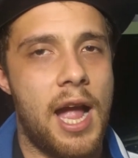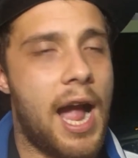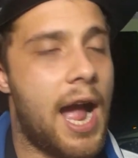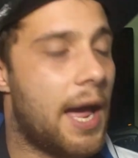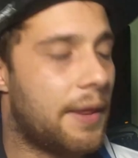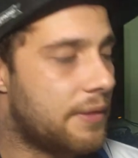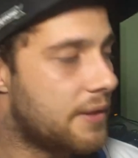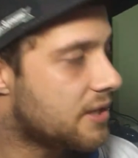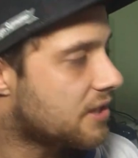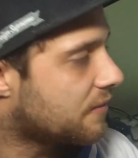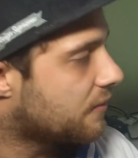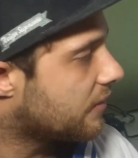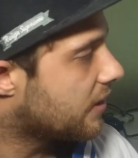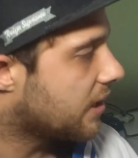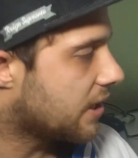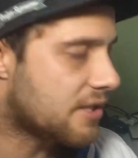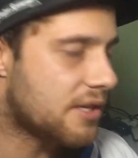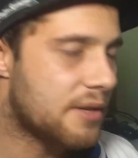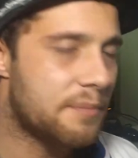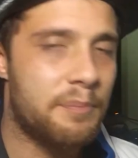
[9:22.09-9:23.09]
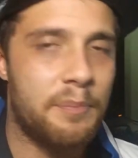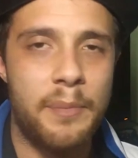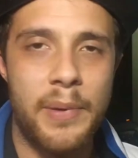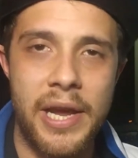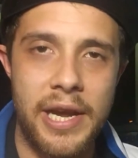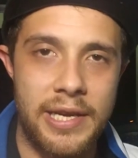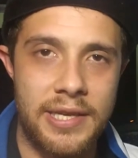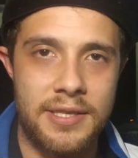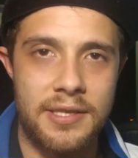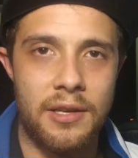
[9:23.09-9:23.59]
And this thing is a
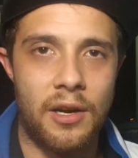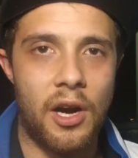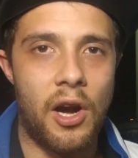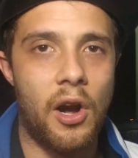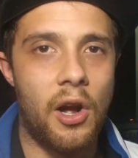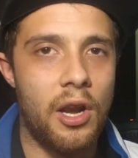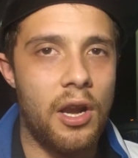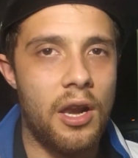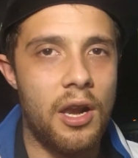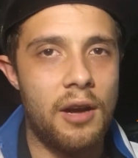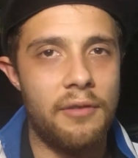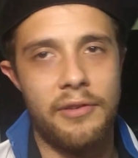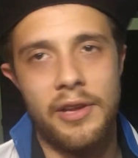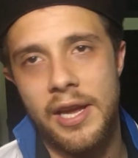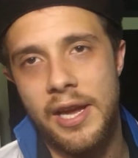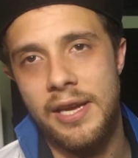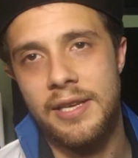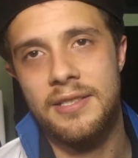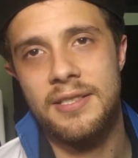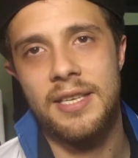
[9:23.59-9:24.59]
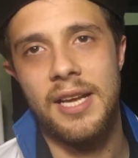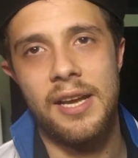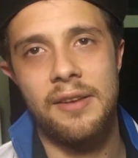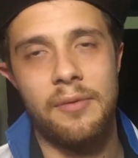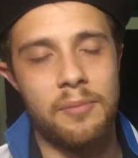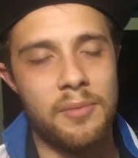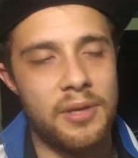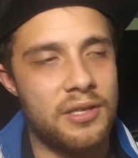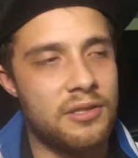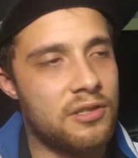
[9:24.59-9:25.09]
beast. Like, I love it. It's
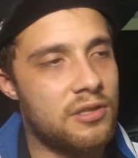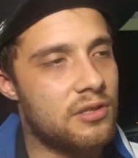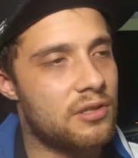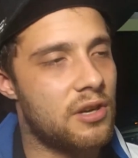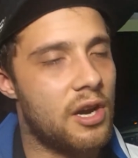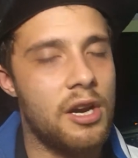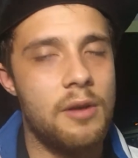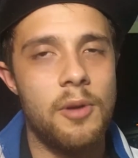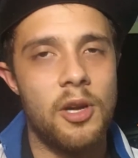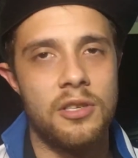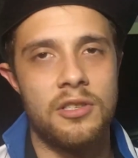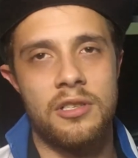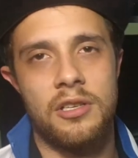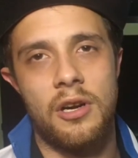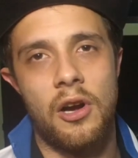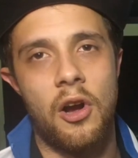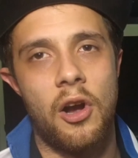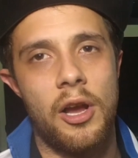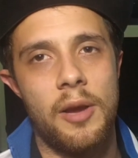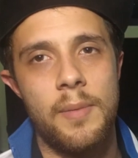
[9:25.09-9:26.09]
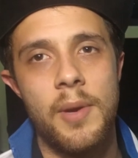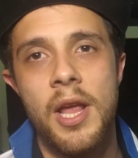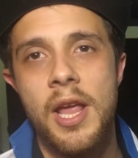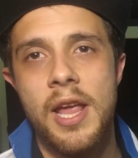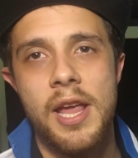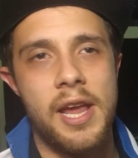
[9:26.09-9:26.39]
saving me so much time.